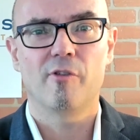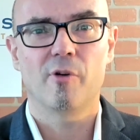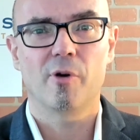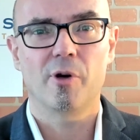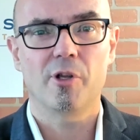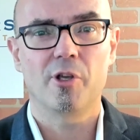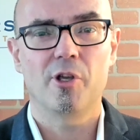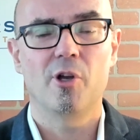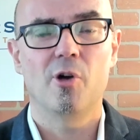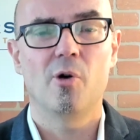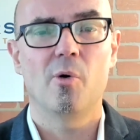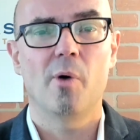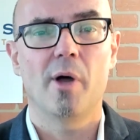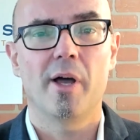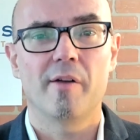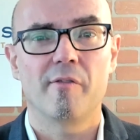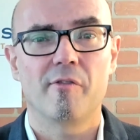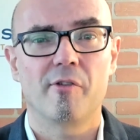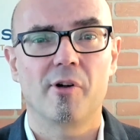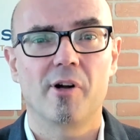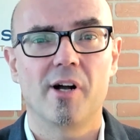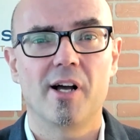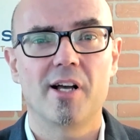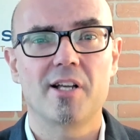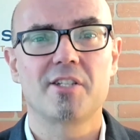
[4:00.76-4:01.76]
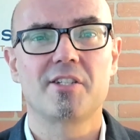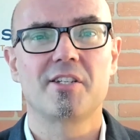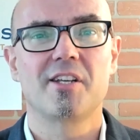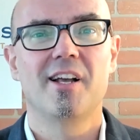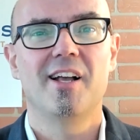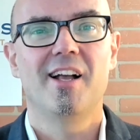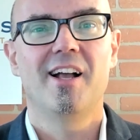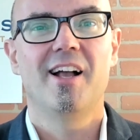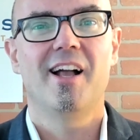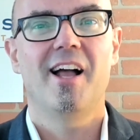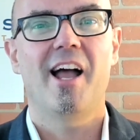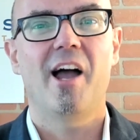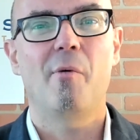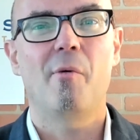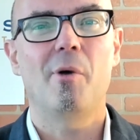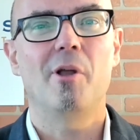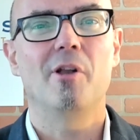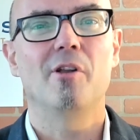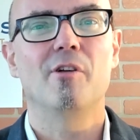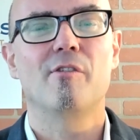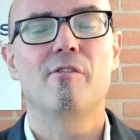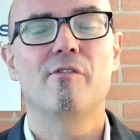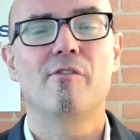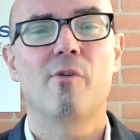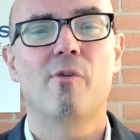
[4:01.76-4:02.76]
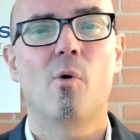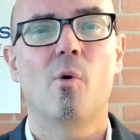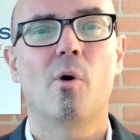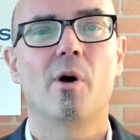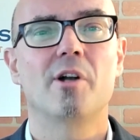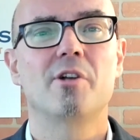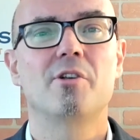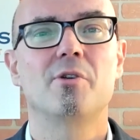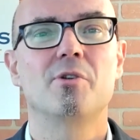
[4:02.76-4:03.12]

for you and for us, and we look forward